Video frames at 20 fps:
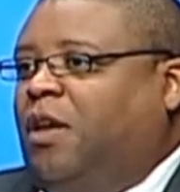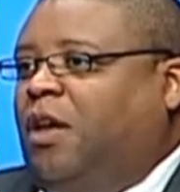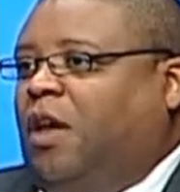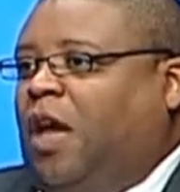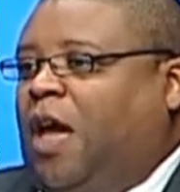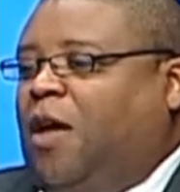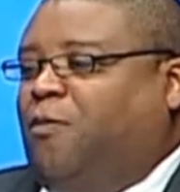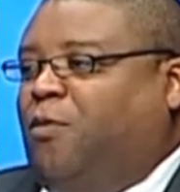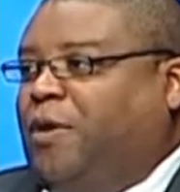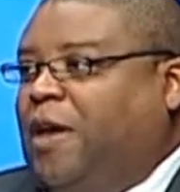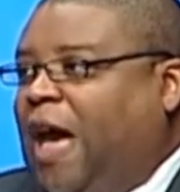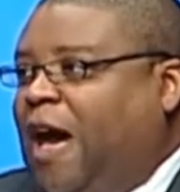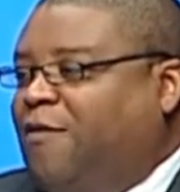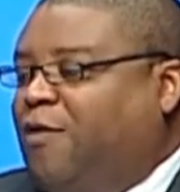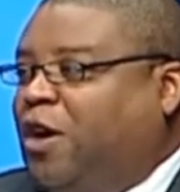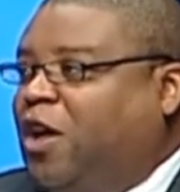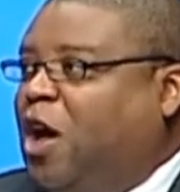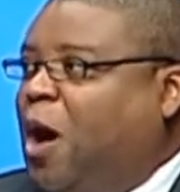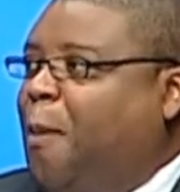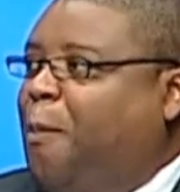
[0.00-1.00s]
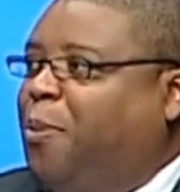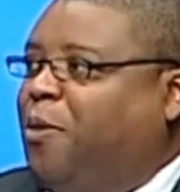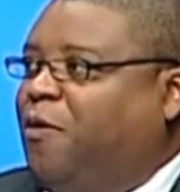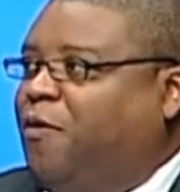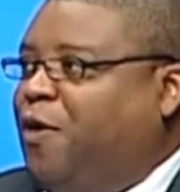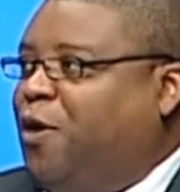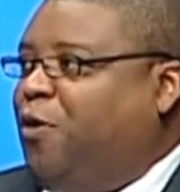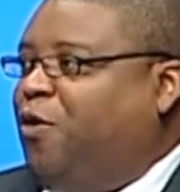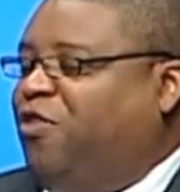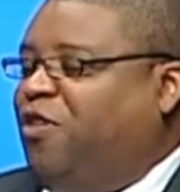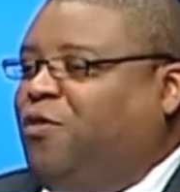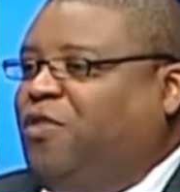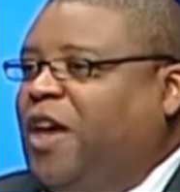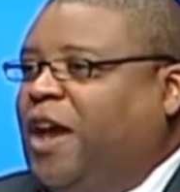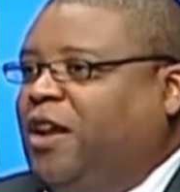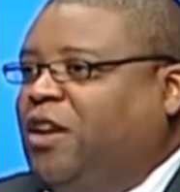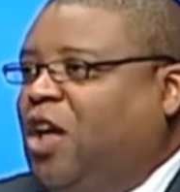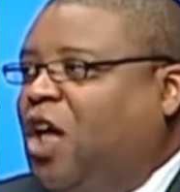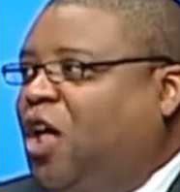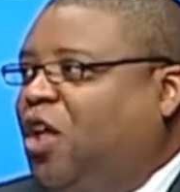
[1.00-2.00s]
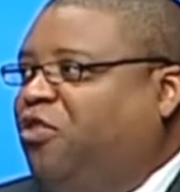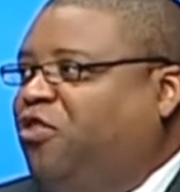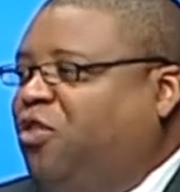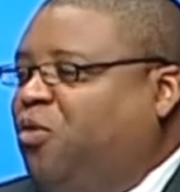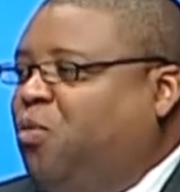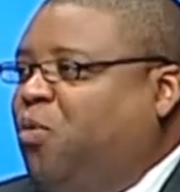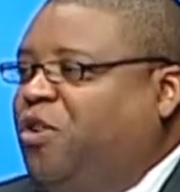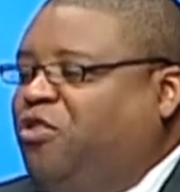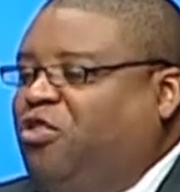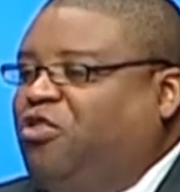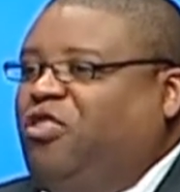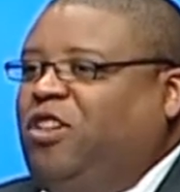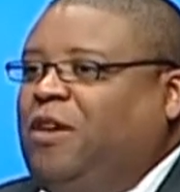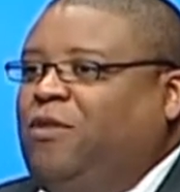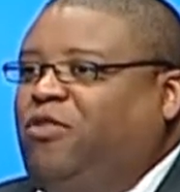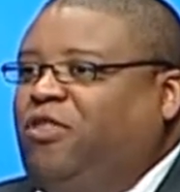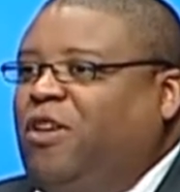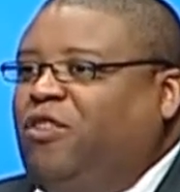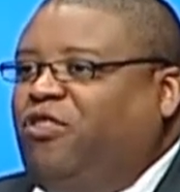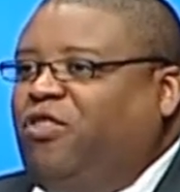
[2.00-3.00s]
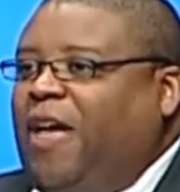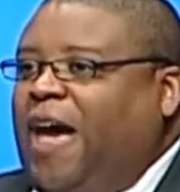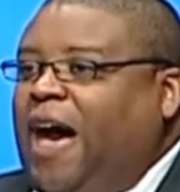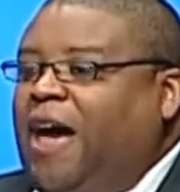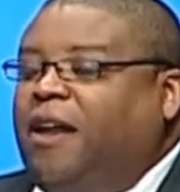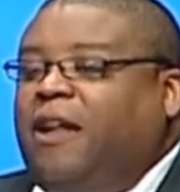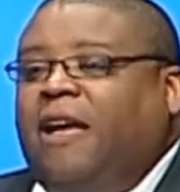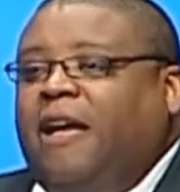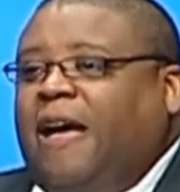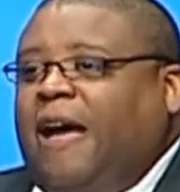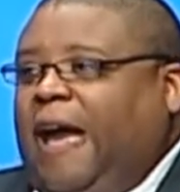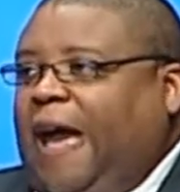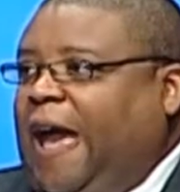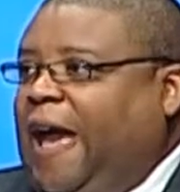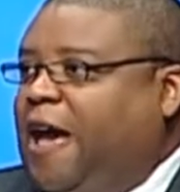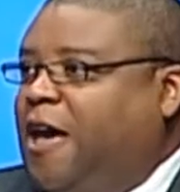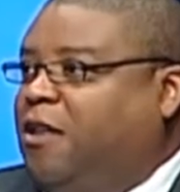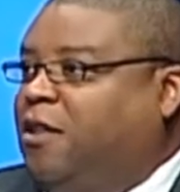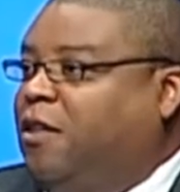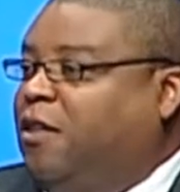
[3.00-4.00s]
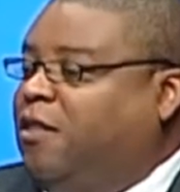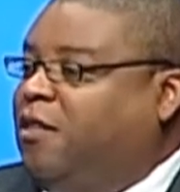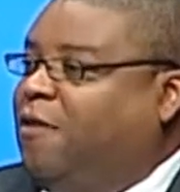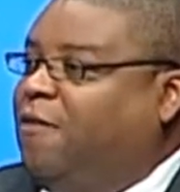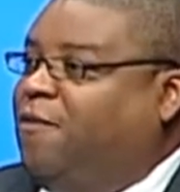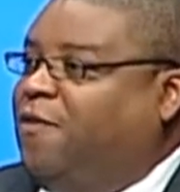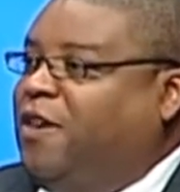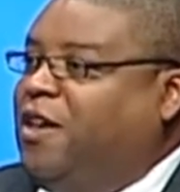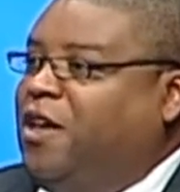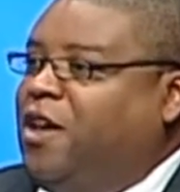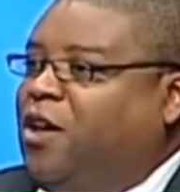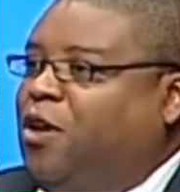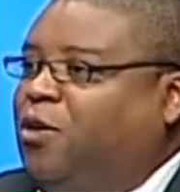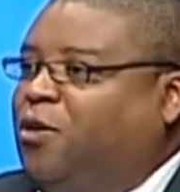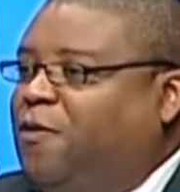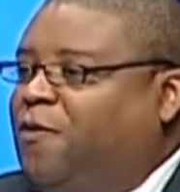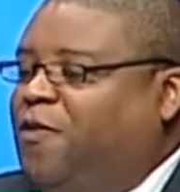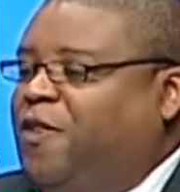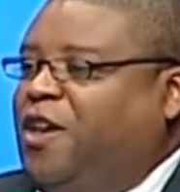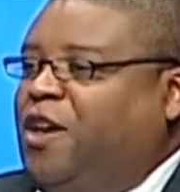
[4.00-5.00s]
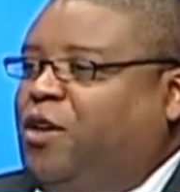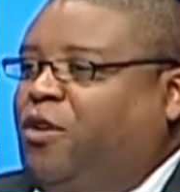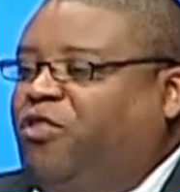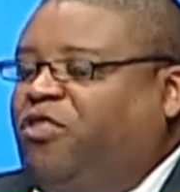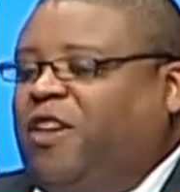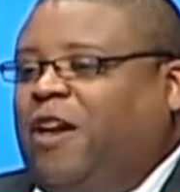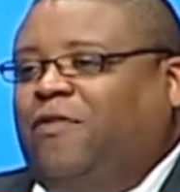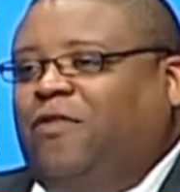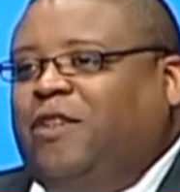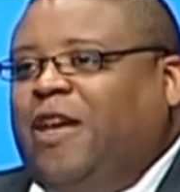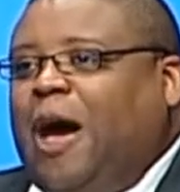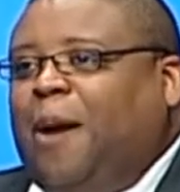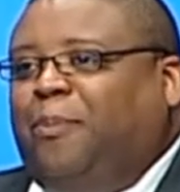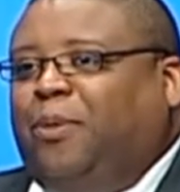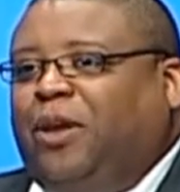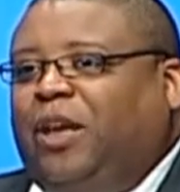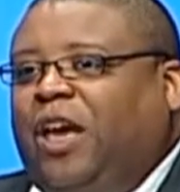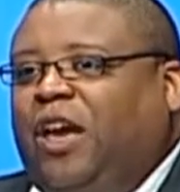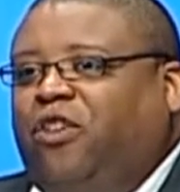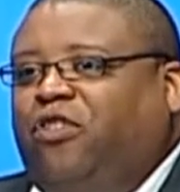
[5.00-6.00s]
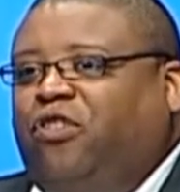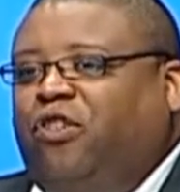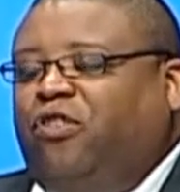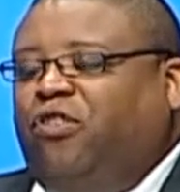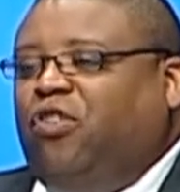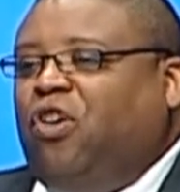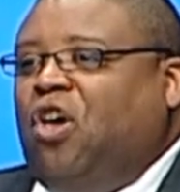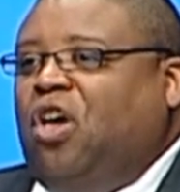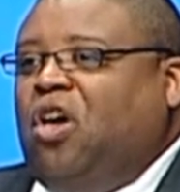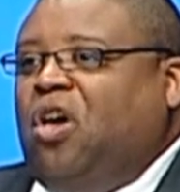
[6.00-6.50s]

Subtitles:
And we have a couple of areas of technology which achieve just that. And the vehicle-to-vehicle safety applications